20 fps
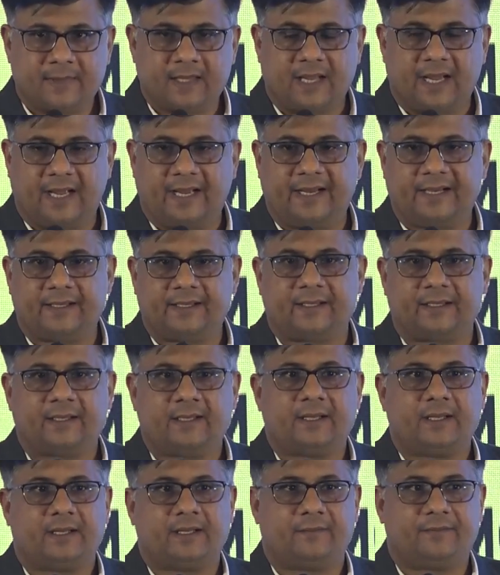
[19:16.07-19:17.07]
And
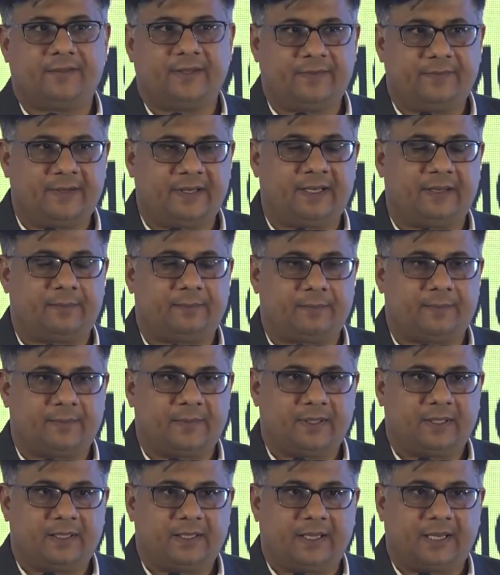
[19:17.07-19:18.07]

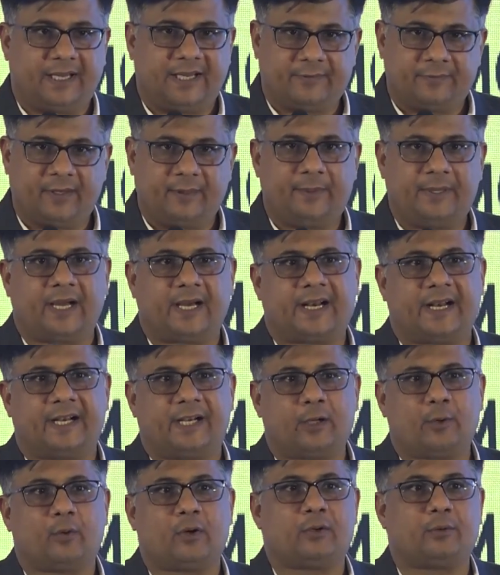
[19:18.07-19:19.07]
it will be our
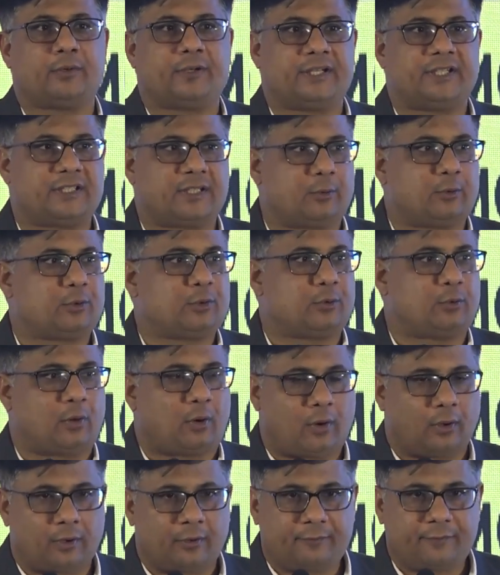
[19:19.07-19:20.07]
endeavor to reach out to
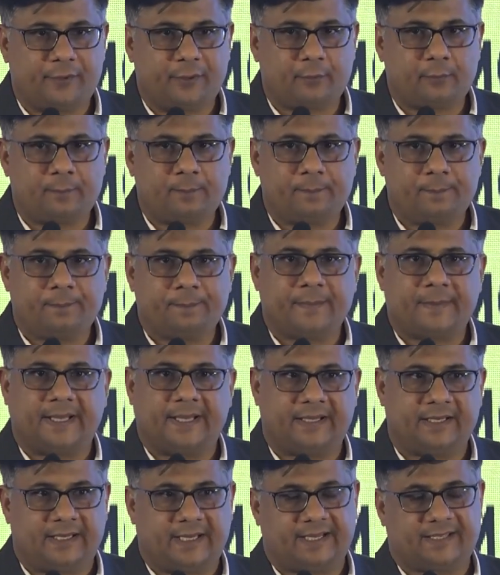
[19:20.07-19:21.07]
all of you
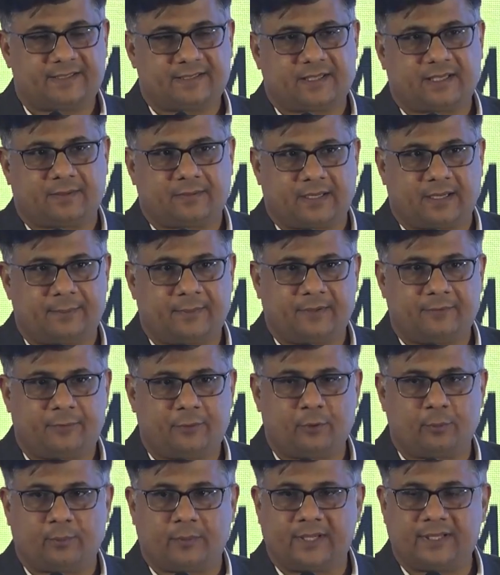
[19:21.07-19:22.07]
in next coming
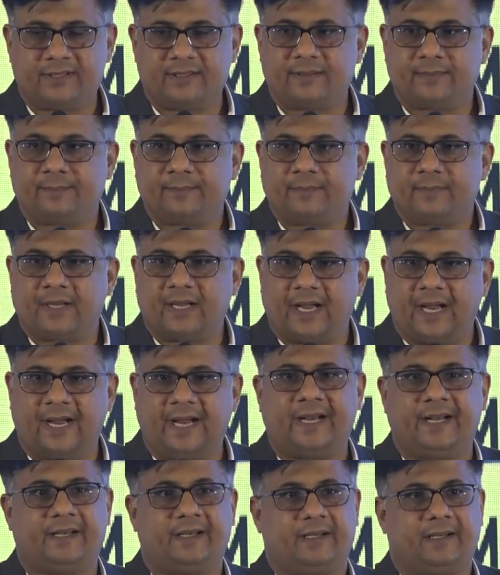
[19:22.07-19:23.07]
few months
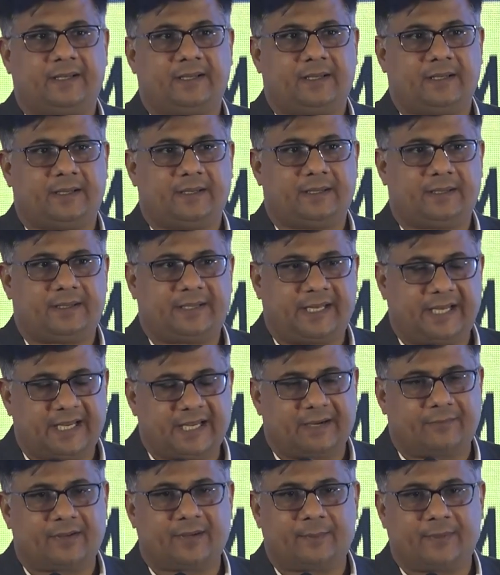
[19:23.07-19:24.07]
and take
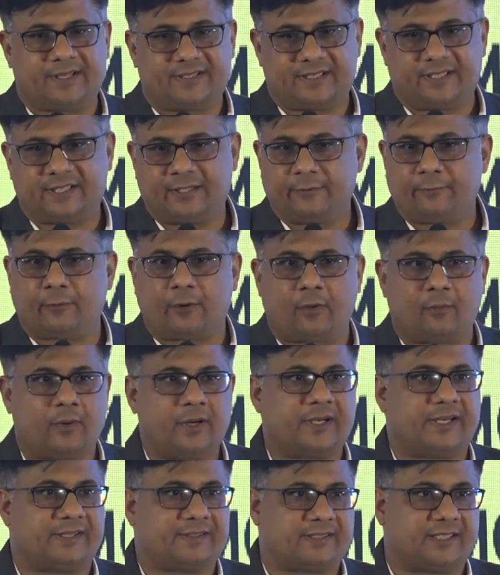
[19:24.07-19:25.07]
our messaging
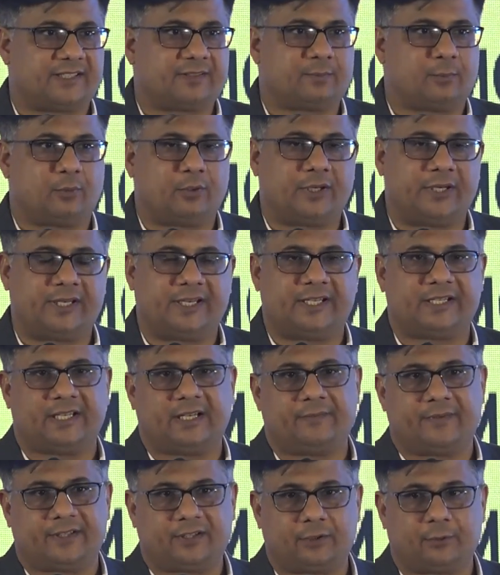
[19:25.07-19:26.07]
forward, discuss more in detail
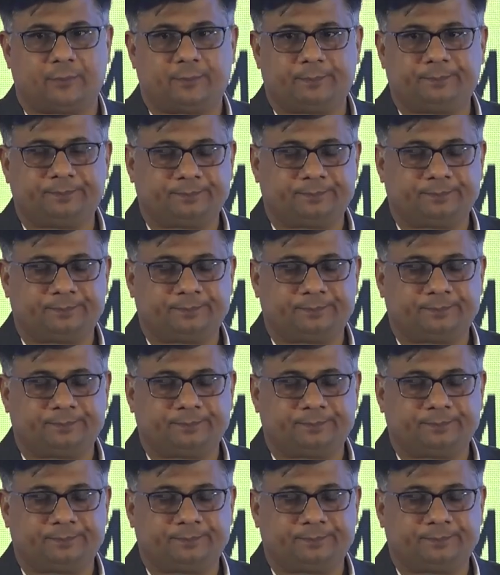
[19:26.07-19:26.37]
with you.